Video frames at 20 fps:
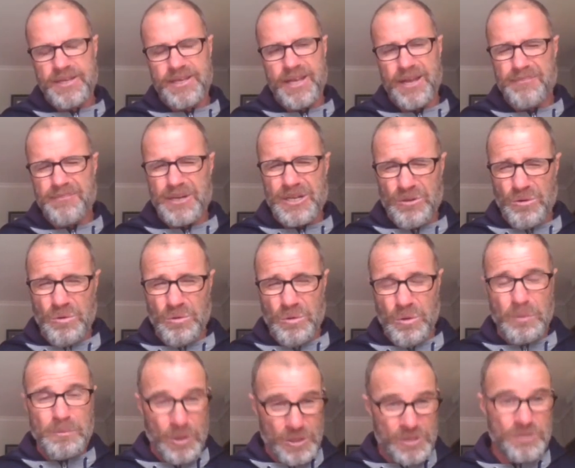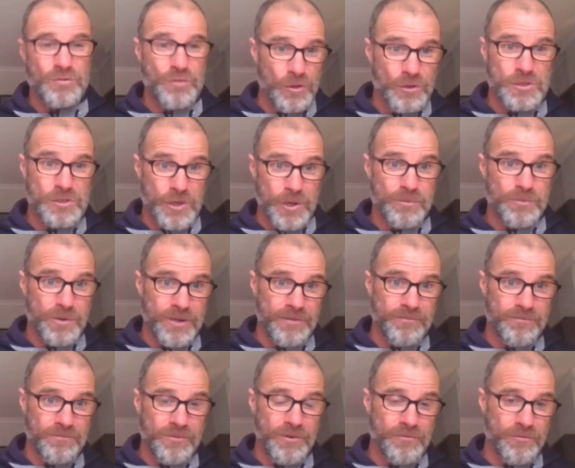okay? But it almost feels like
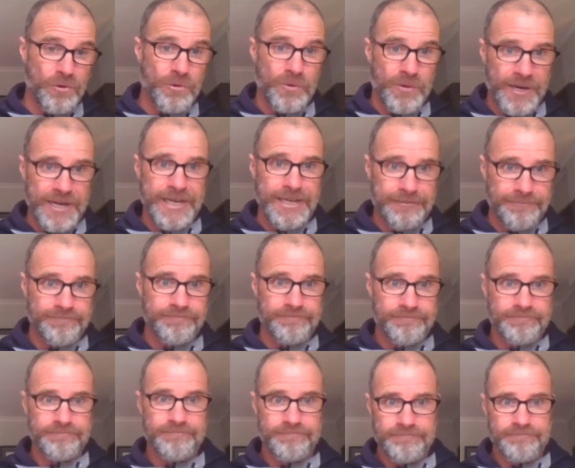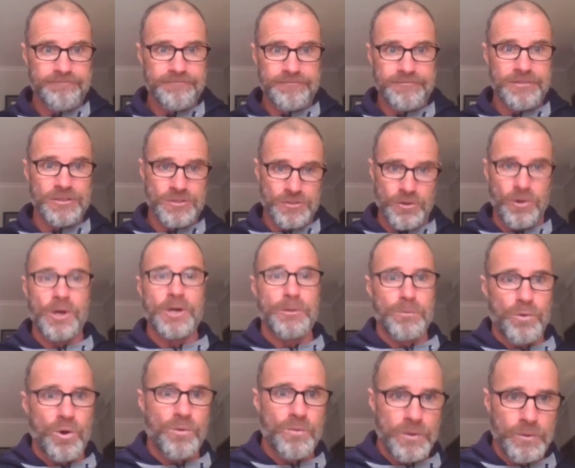we've already
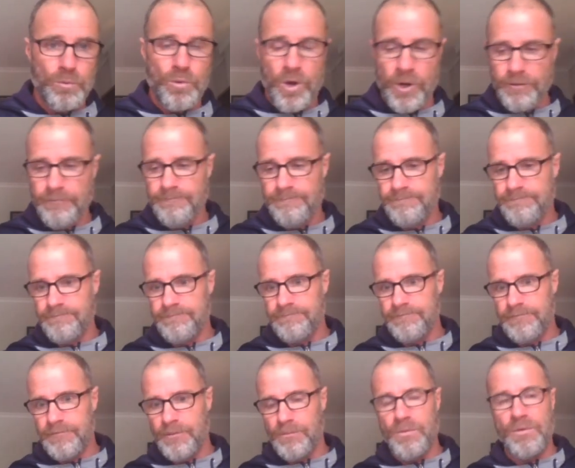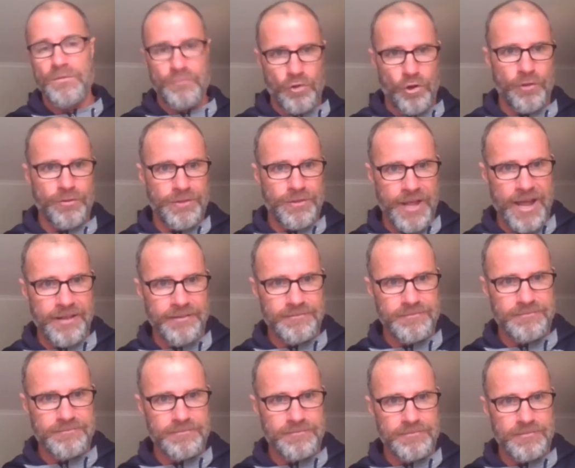decided what we want, and we've got
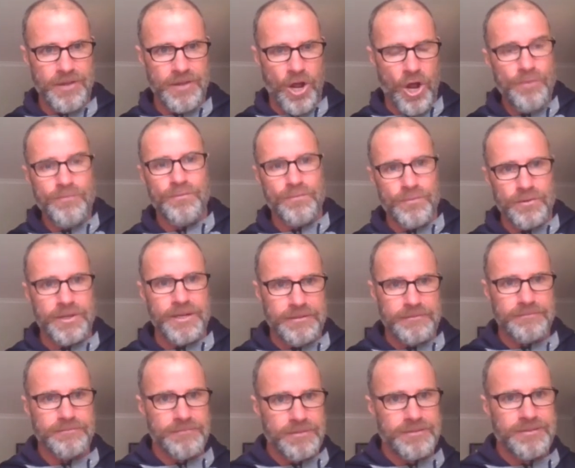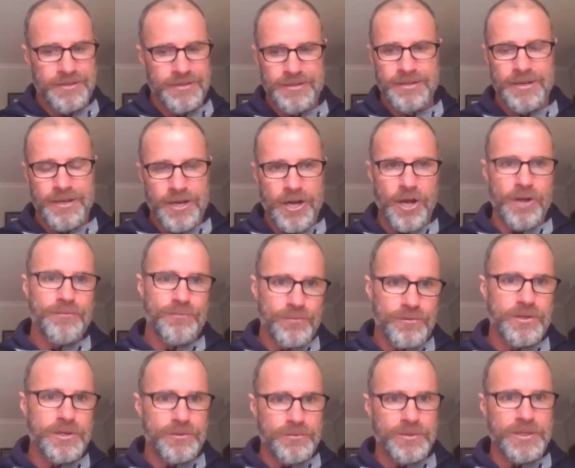that. Hopefully,
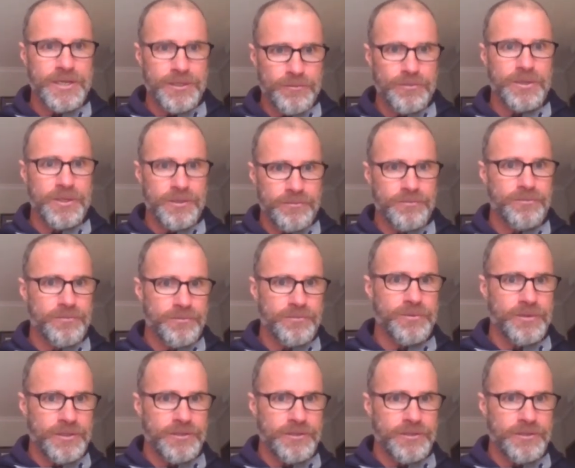we